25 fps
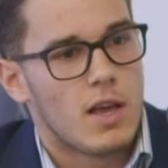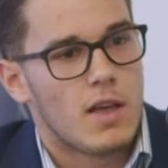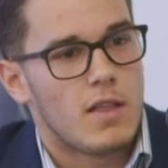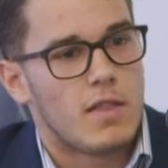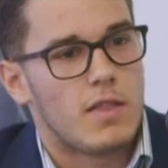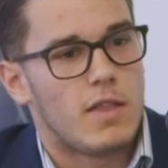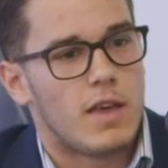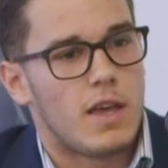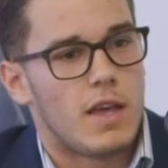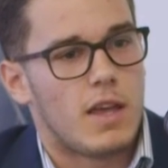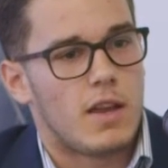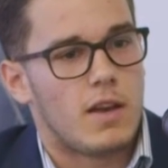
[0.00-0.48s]

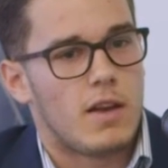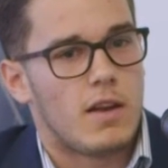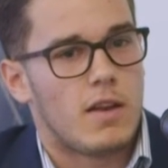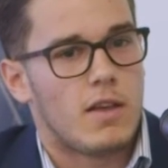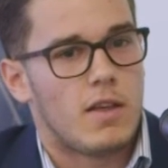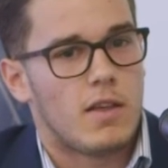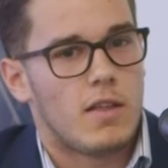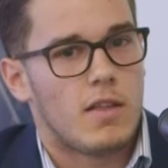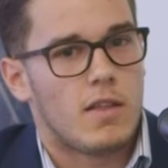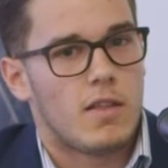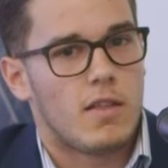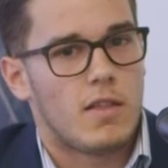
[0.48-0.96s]
then
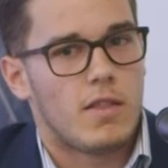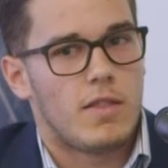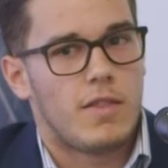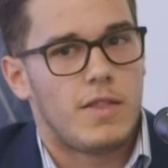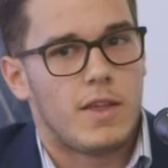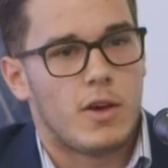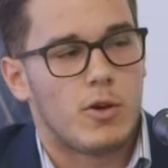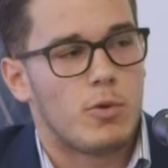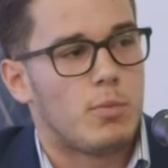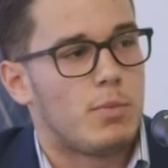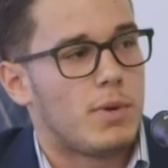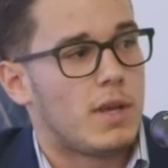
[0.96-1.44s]

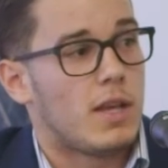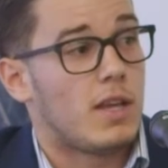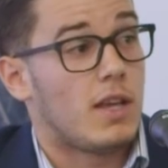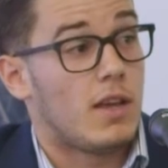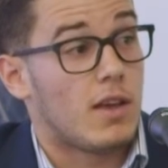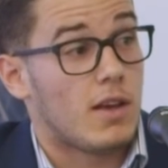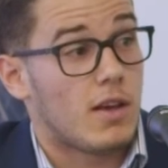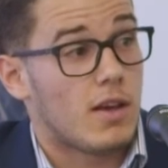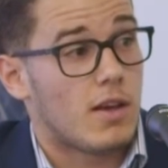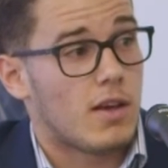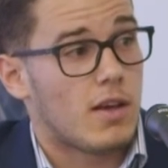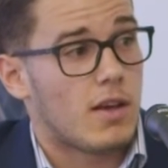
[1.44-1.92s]
they'll
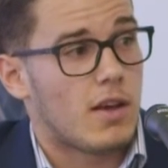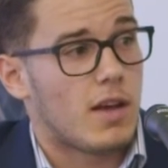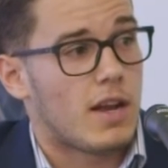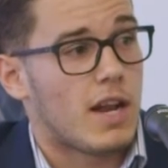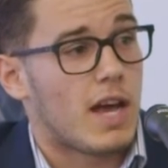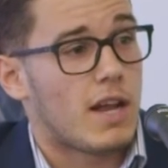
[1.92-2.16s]
be an